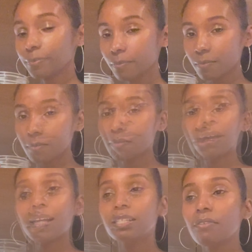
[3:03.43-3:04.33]

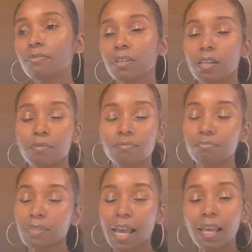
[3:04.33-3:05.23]
I definitely
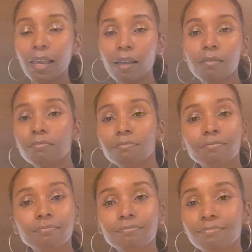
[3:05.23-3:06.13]
like it,
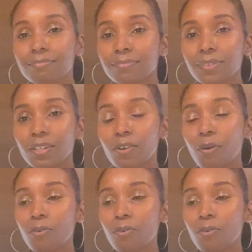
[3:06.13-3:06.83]
you know.